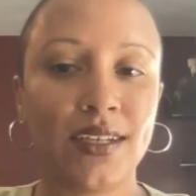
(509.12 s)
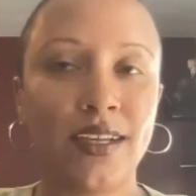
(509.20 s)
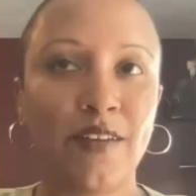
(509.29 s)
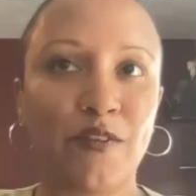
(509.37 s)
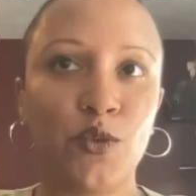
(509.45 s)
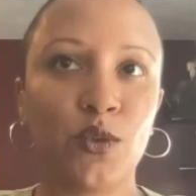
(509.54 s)

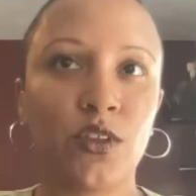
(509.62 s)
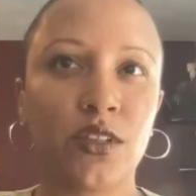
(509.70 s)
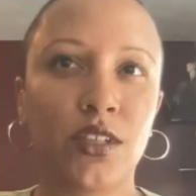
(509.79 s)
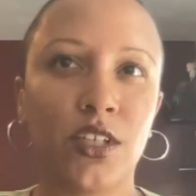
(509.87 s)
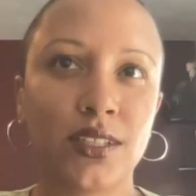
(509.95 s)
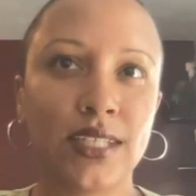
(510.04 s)
if you
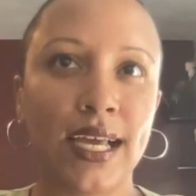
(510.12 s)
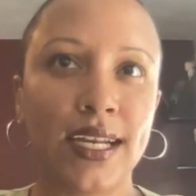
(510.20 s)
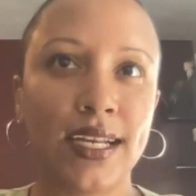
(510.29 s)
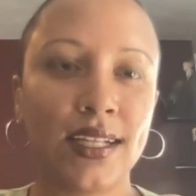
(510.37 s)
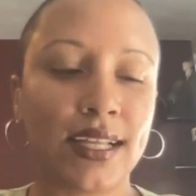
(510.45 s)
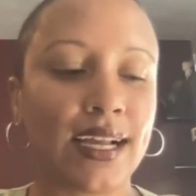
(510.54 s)
looked
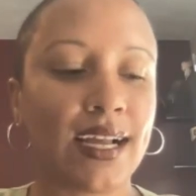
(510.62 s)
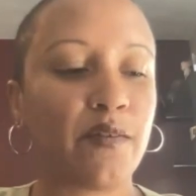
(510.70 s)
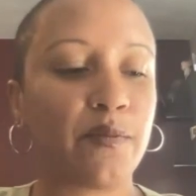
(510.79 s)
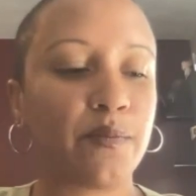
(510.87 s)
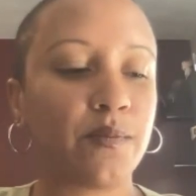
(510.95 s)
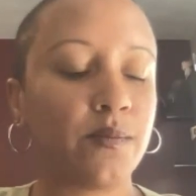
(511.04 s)
at it, like
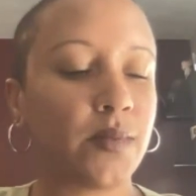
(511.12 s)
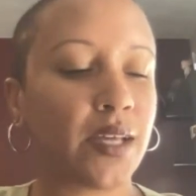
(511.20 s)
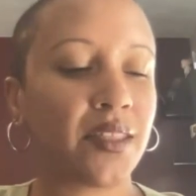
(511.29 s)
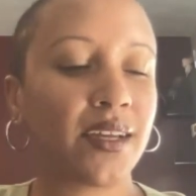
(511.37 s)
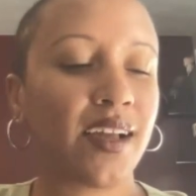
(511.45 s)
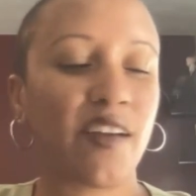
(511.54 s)
I
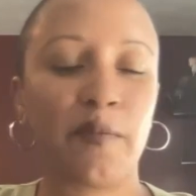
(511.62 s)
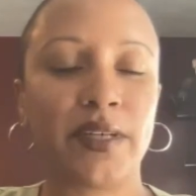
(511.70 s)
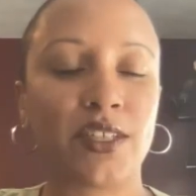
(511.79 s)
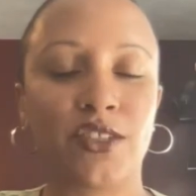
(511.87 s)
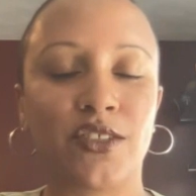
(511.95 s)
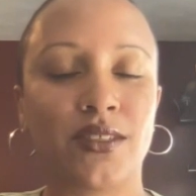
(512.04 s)
think I have
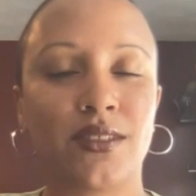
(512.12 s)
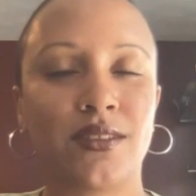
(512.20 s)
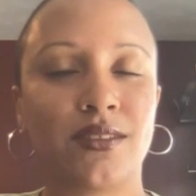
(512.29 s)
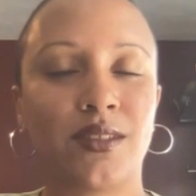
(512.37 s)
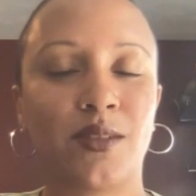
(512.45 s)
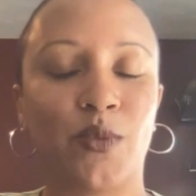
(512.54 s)
pictures
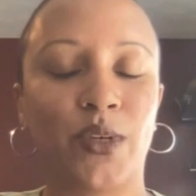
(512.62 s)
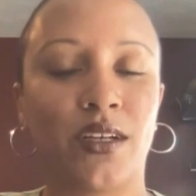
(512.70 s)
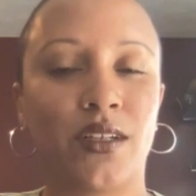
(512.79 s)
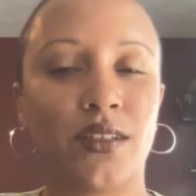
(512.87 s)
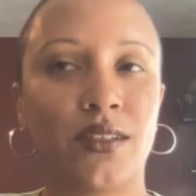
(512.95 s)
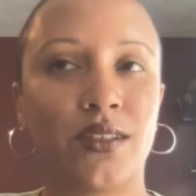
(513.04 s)

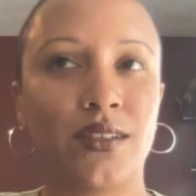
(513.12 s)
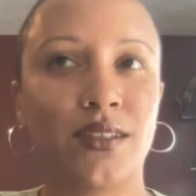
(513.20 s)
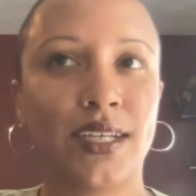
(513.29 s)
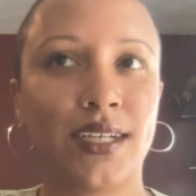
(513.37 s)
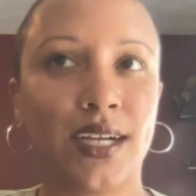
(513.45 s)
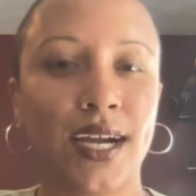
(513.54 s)
somewhere.
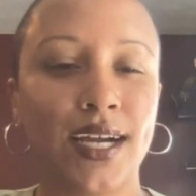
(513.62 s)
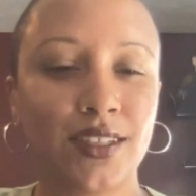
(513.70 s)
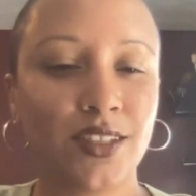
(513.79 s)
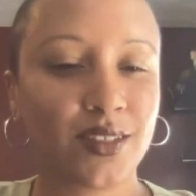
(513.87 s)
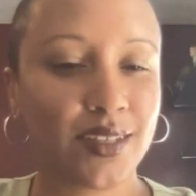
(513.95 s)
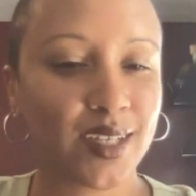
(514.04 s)
They kind
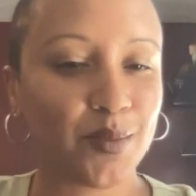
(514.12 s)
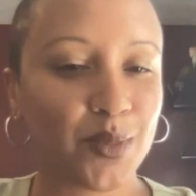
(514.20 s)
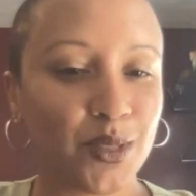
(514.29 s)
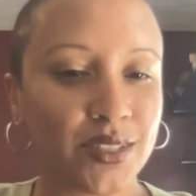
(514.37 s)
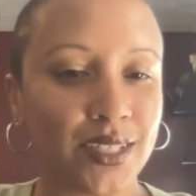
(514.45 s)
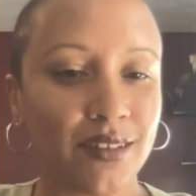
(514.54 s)
of look like a
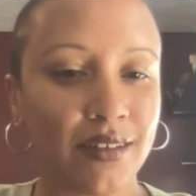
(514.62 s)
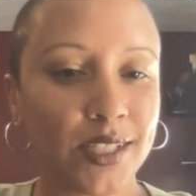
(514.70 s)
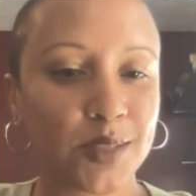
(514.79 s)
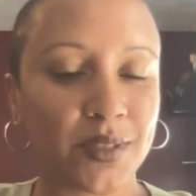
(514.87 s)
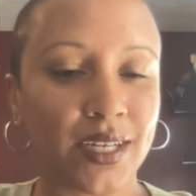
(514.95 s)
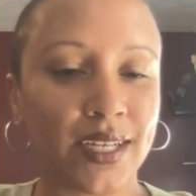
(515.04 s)
bullseye
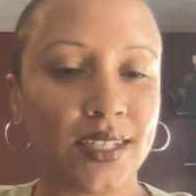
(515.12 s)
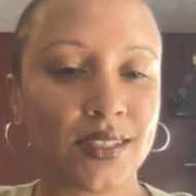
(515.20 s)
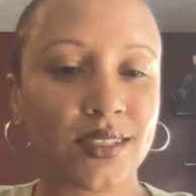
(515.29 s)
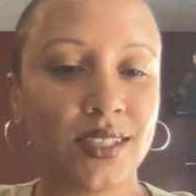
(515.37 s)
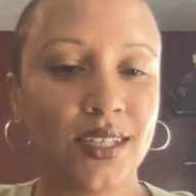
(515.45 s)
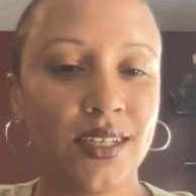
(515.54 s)
rash, but I
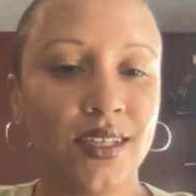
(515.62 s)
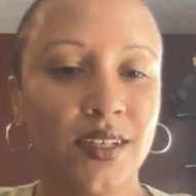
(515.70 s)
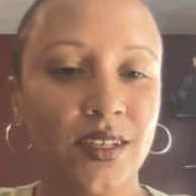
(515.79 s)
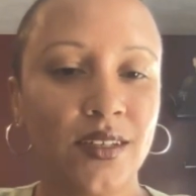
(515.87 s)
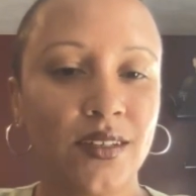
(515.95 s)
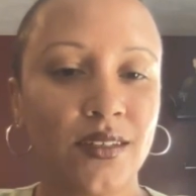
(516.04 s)
guess
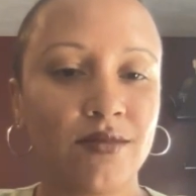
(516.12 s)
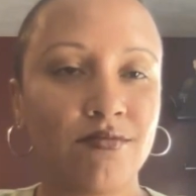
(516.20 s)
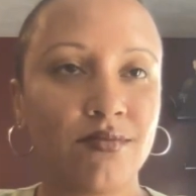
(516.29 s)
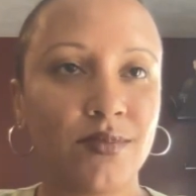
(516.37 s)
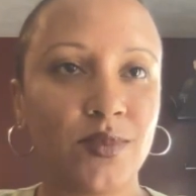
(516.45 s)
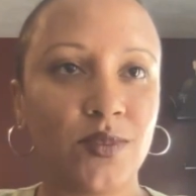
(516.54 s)

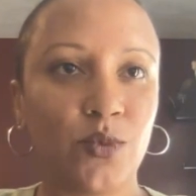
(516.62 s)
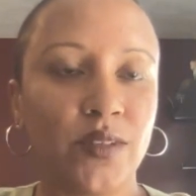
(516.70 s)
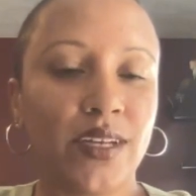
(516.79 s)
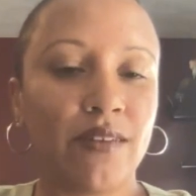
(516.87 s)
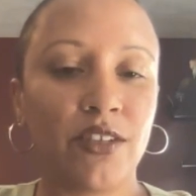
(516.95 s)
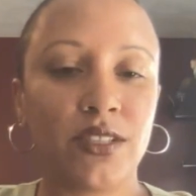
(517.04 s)
we've
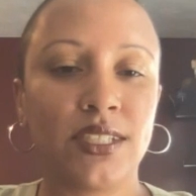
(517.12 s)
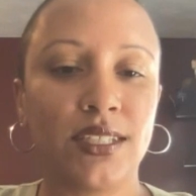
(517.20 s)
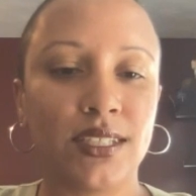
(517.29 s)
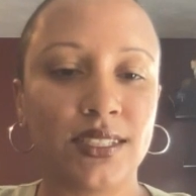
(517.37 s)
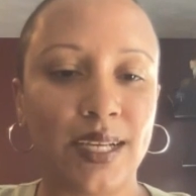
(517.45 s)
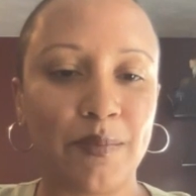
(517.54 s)
never seen
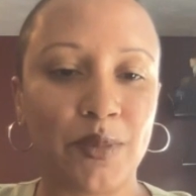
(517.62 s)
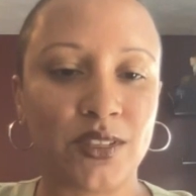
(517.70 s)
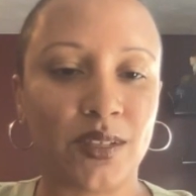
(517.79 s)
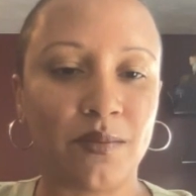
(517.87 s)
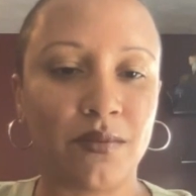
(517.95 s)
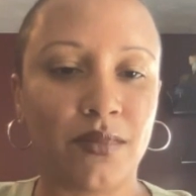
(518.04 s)
examples
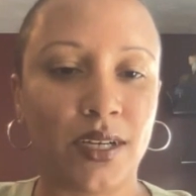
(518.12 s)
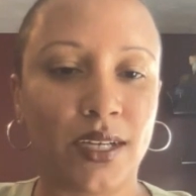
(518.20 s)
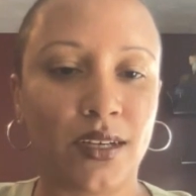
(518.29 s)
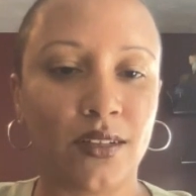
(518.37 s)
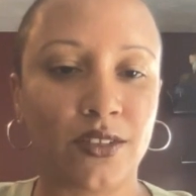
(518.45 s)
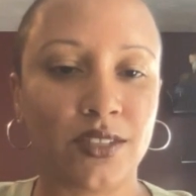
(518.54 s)
on my
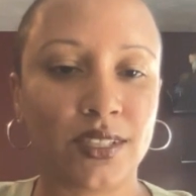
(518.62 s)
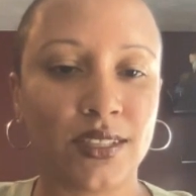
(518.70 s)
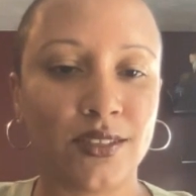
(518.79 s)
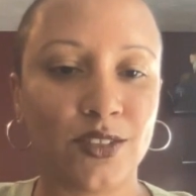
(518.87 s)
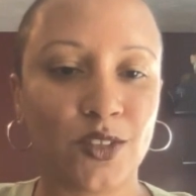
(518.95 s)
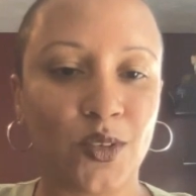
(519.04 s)
color
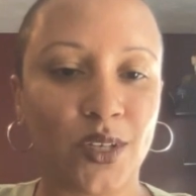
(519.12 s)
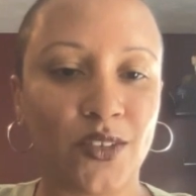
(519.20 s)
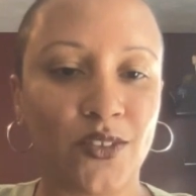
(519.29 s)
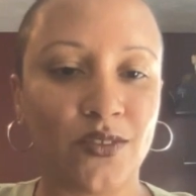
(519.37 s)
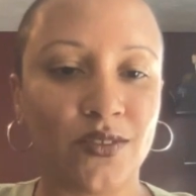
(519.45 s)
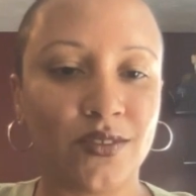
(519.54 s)
skin, so I
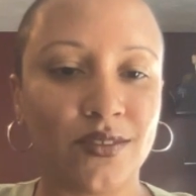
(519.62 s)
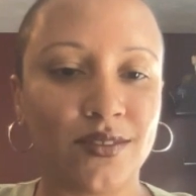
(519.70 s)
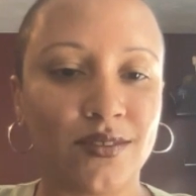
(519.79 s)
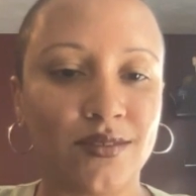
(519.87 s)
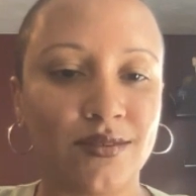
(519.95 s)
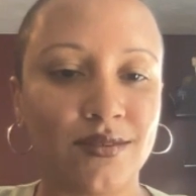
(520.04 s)
don't
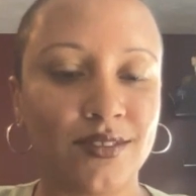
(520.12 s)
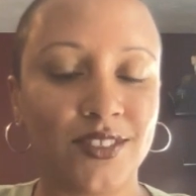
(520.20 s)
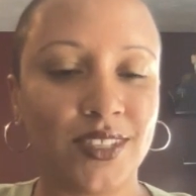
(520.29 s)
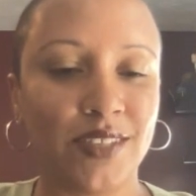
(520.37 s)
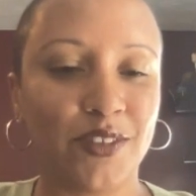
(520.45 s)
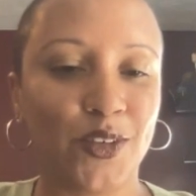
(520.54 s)

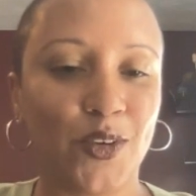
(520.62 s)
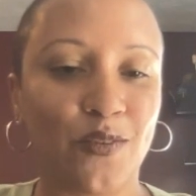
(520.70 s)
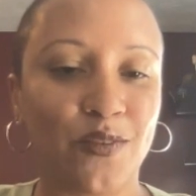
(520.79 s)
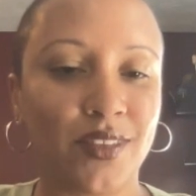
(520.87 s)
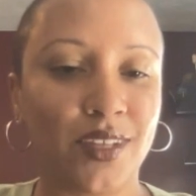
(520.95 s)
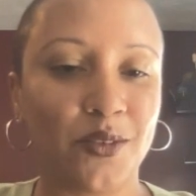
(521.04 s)
even know
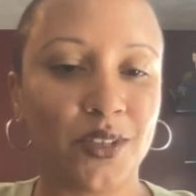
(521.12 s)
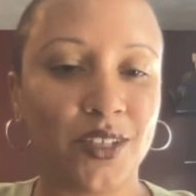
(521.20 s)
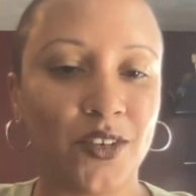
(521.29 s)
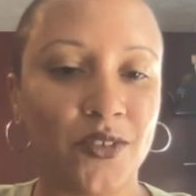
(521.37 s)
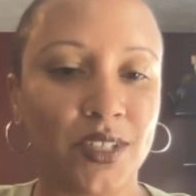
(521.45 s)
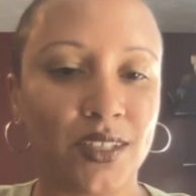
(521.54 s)
if they would
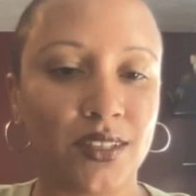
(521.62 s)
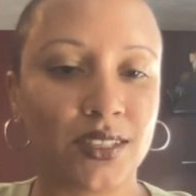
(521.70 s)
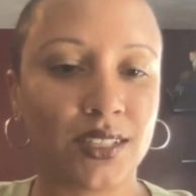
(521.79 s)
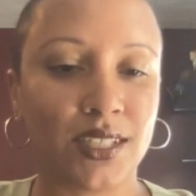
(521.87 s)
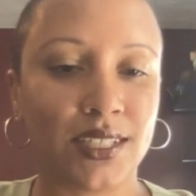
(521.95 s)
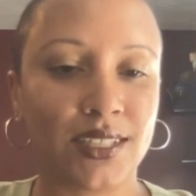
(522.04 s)
know what it
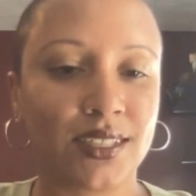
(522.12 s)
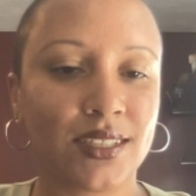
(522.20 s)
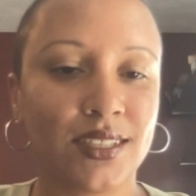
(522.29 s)
looks like.